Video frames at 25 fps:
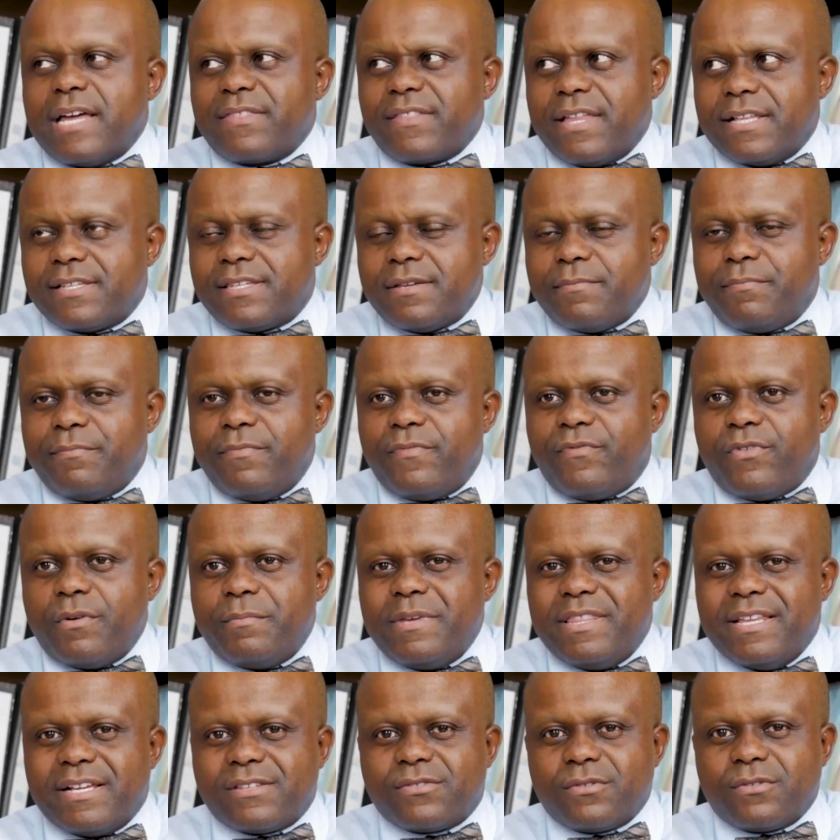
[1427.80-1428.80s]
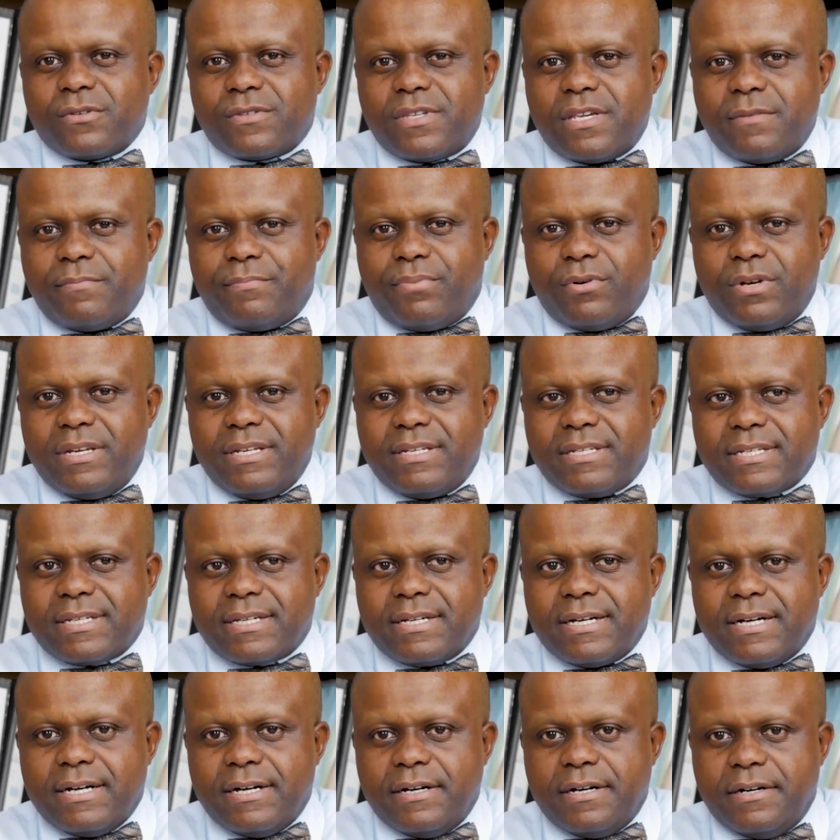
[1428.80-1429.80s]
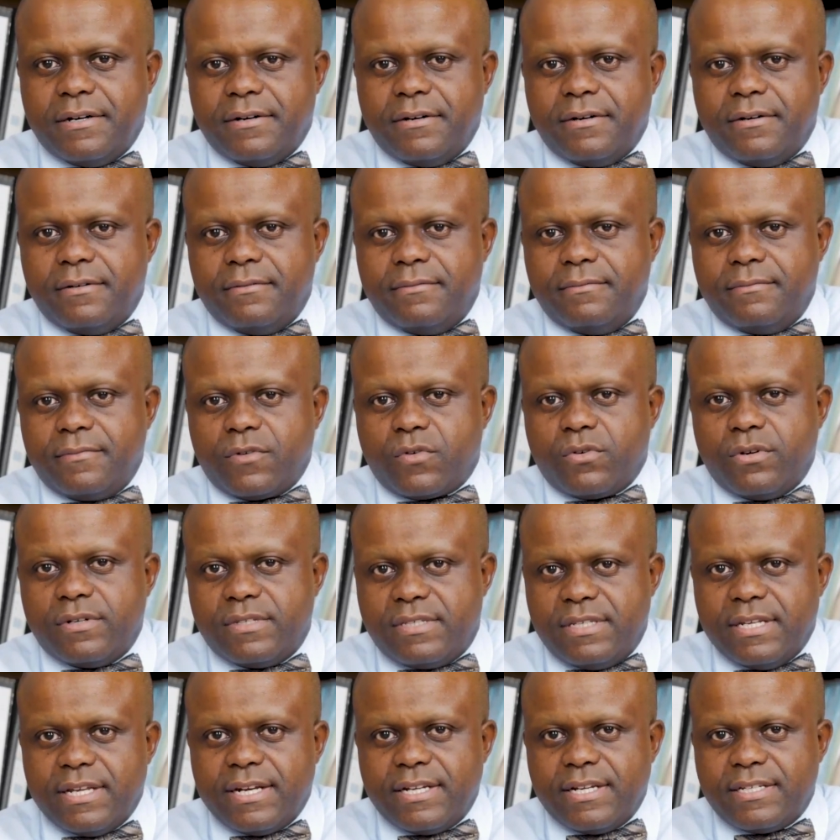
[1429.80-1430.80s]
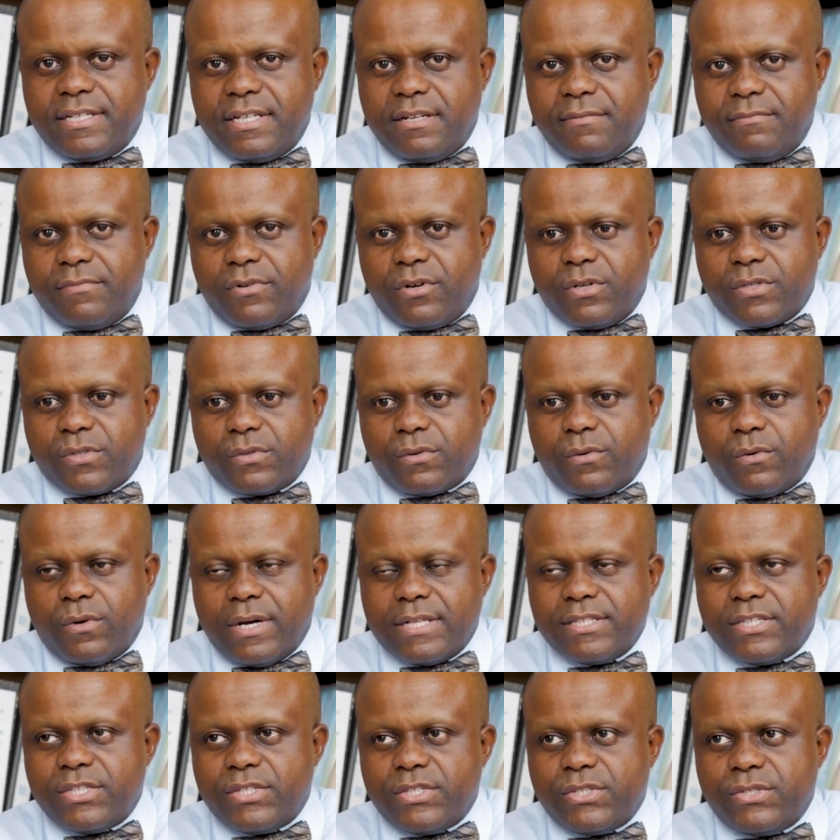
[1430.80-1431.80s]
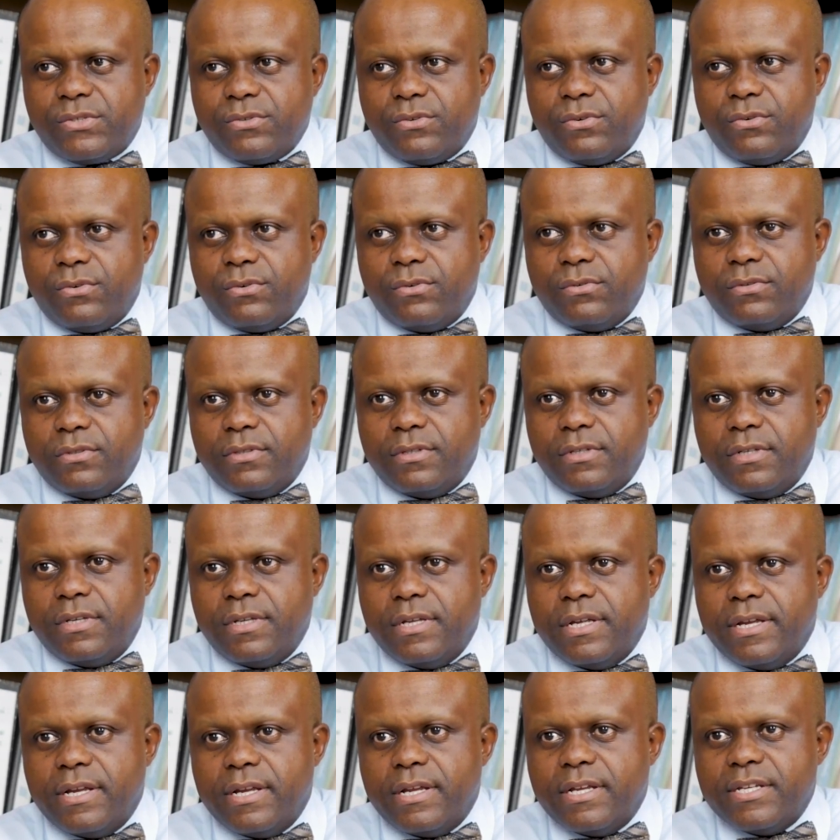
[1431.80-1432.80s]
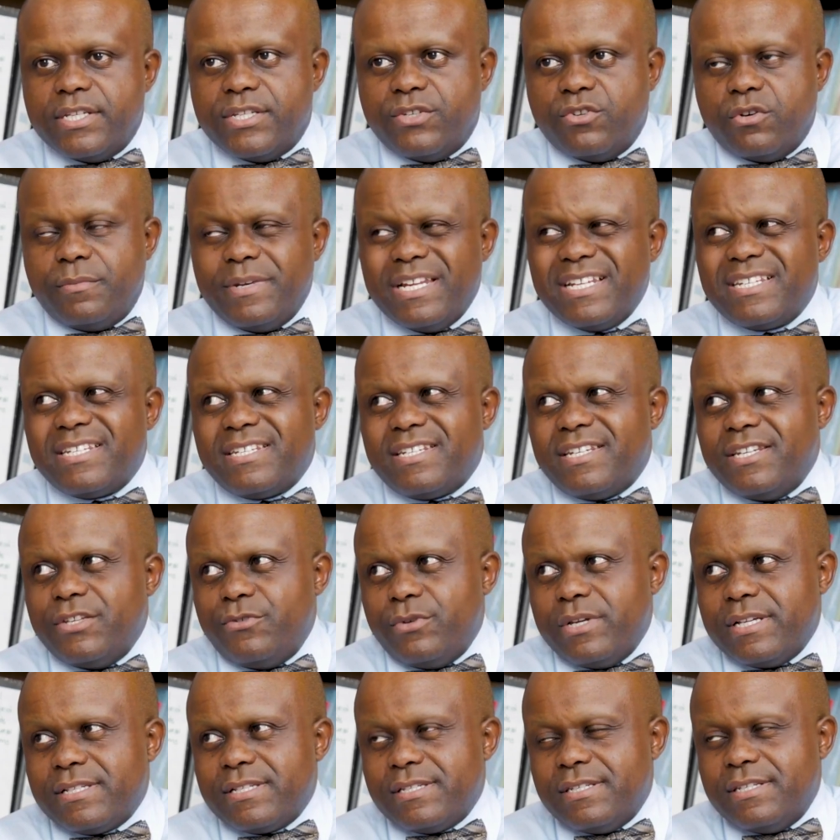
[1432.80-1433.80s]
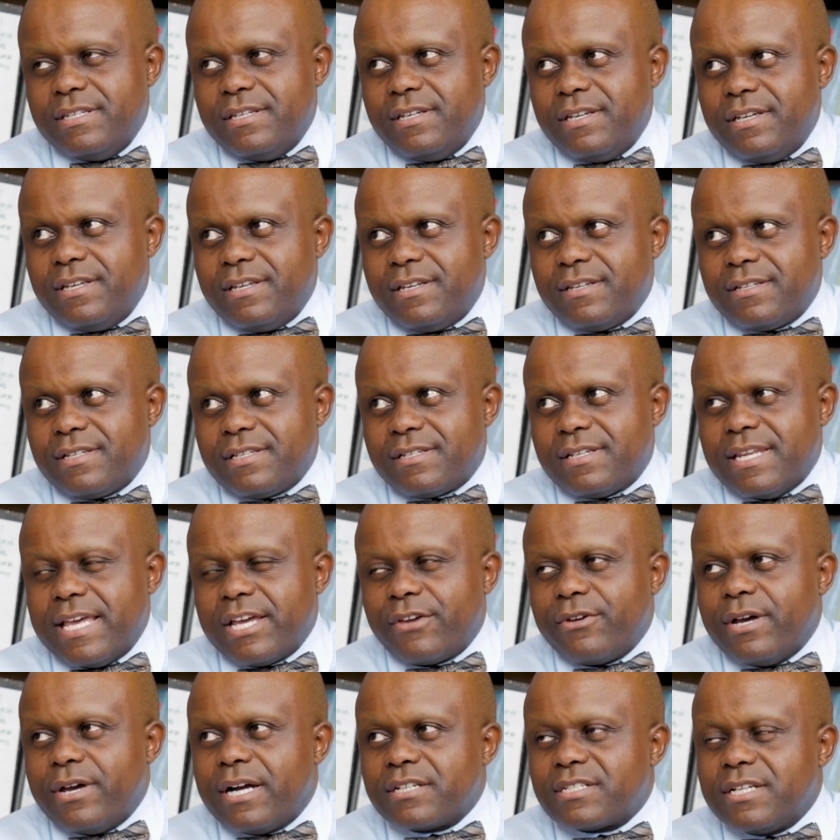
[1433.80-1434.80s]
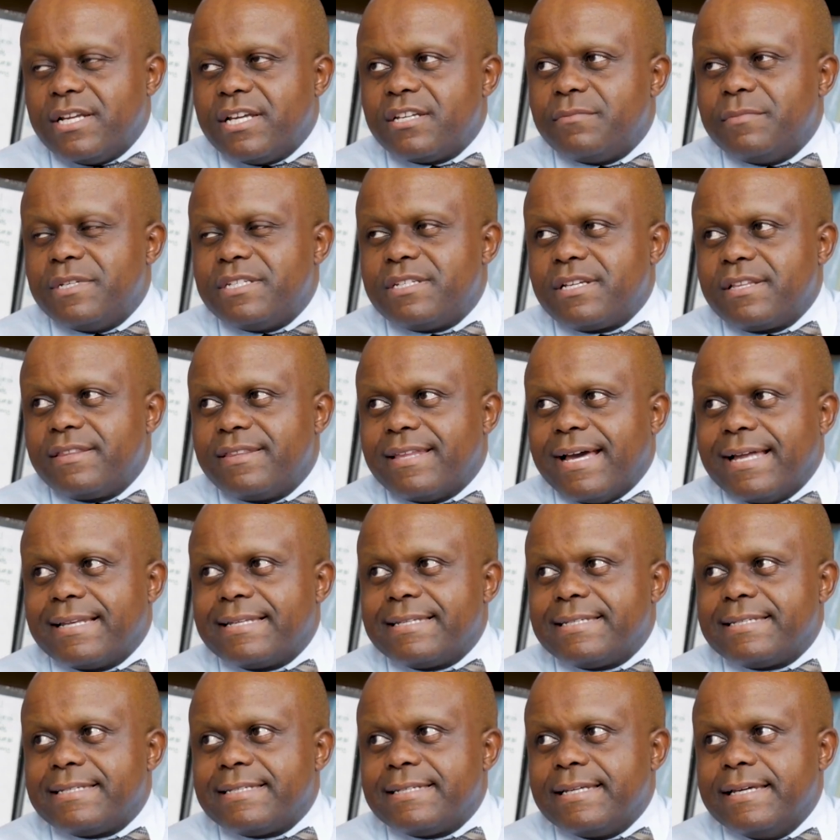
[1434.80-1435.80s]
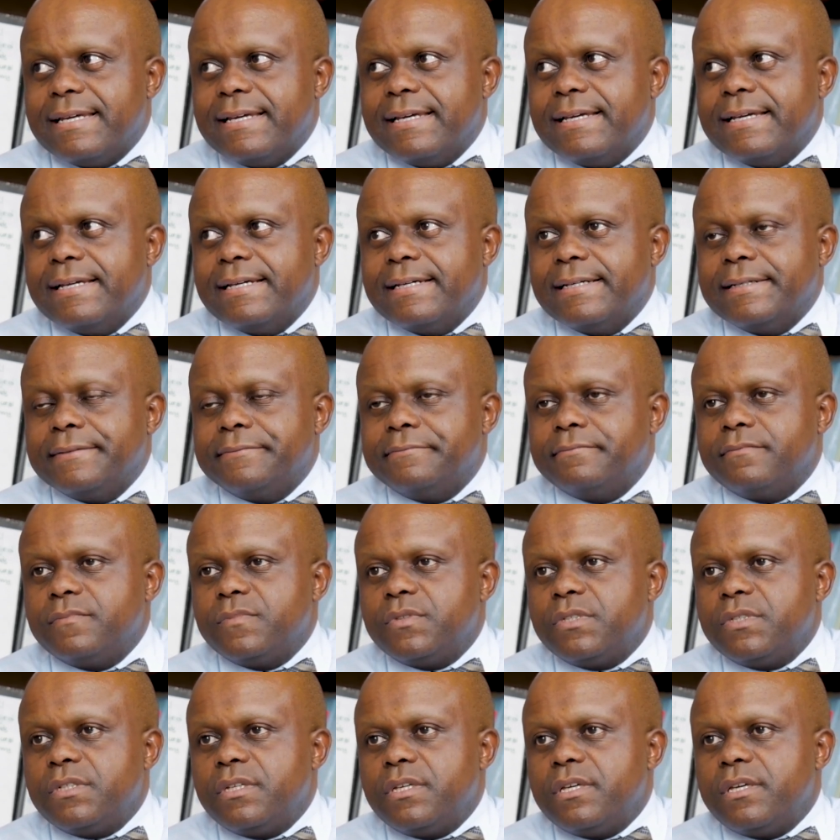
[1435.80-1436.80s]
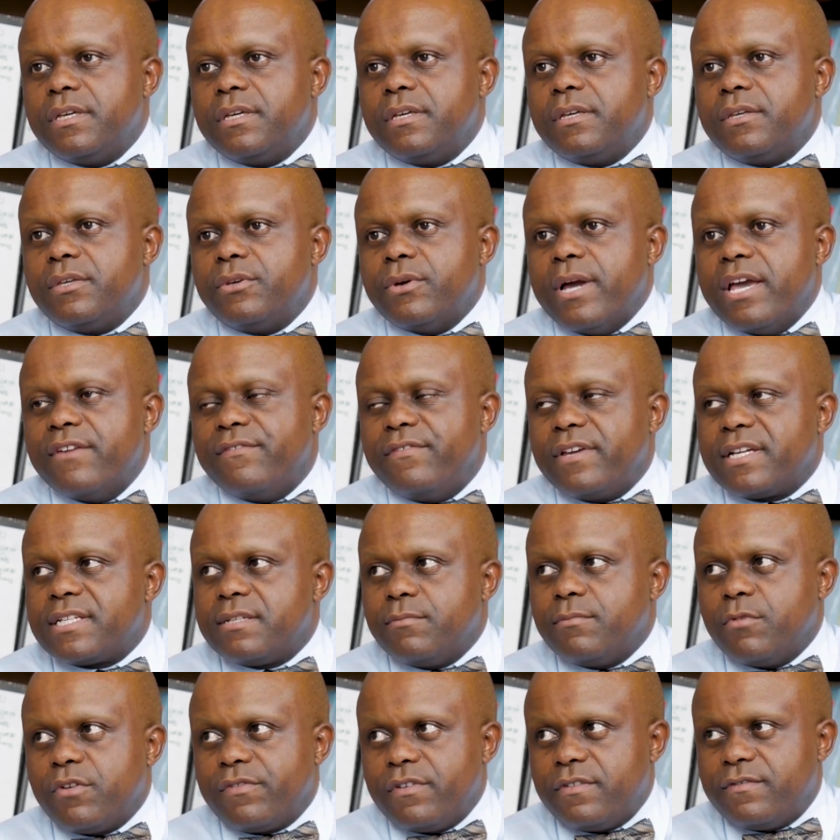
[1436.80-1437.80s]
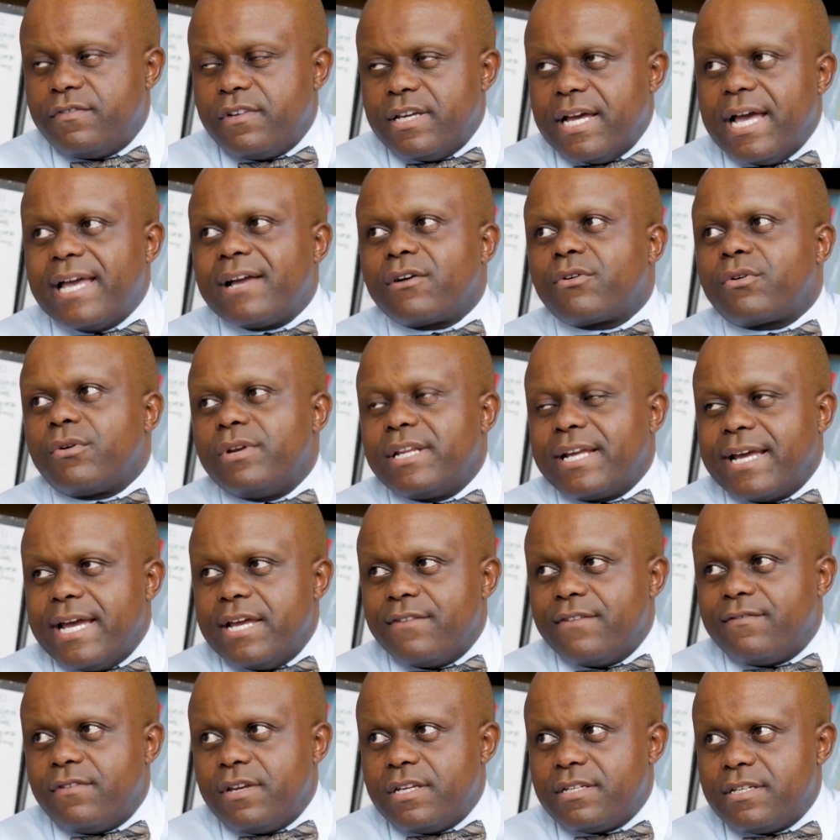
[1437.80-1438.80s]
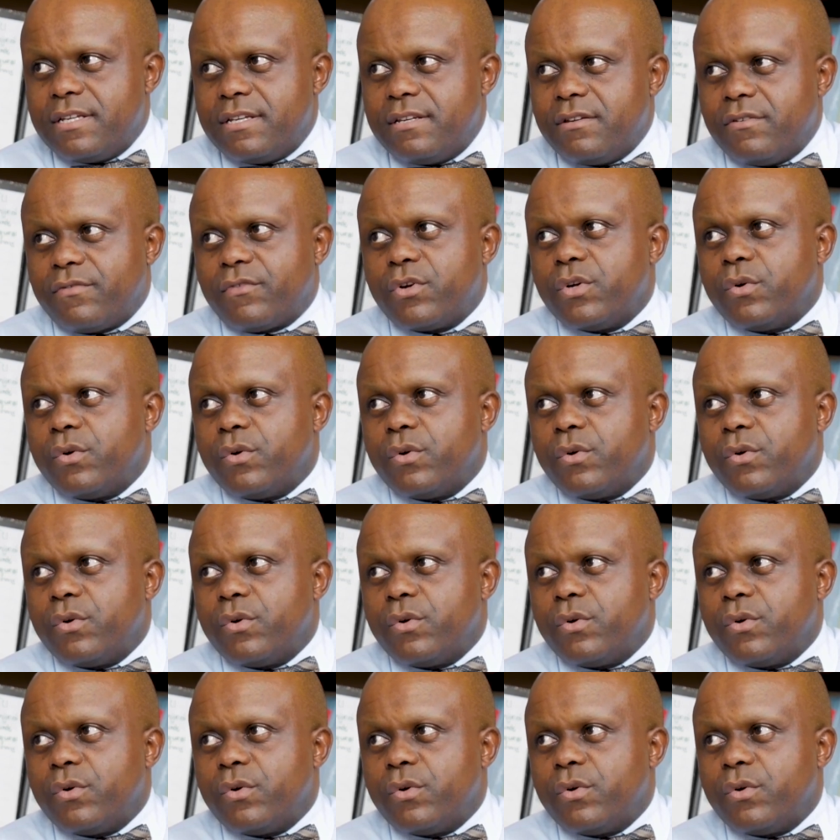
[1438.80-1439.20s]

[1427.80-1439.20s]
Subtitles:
And for me, that's also a political consideration, because once you denominate in USD, it's like you're actually admitting that you are a victim of chronic inflation.